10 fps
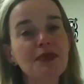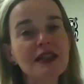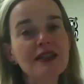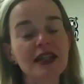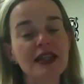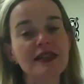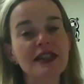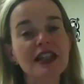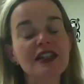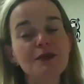business,
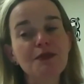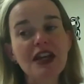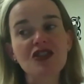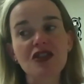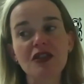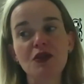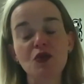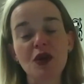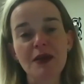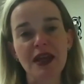especially
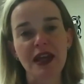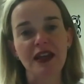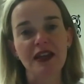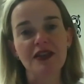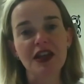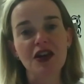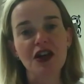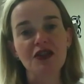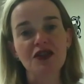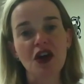women that
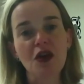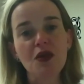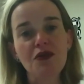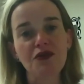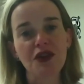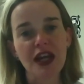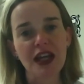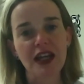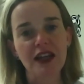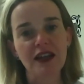are so
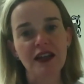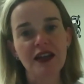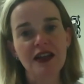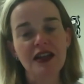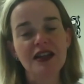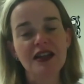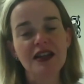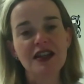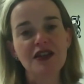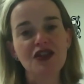afraid
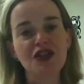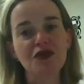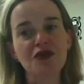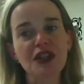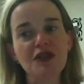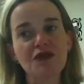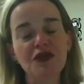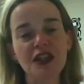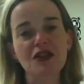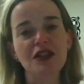to, to
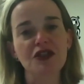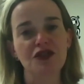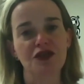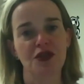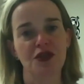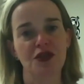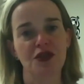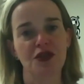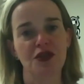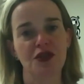reveal a truth
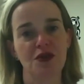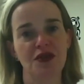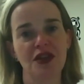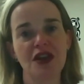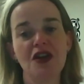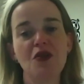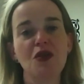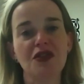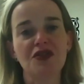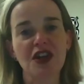mm. or to
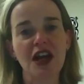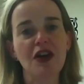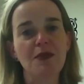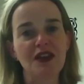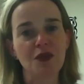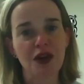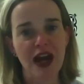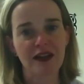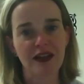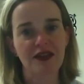share a best
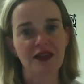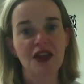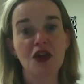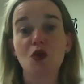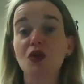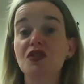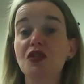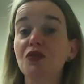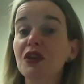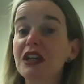practice or to
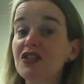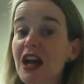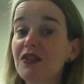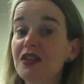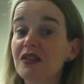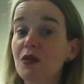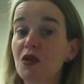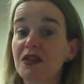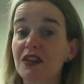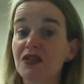reach out to someone
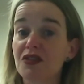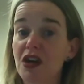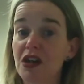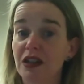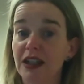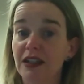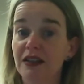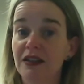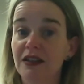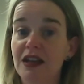that's struggling
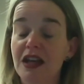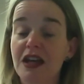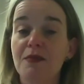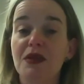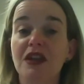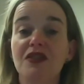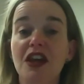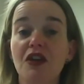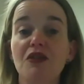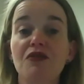because they're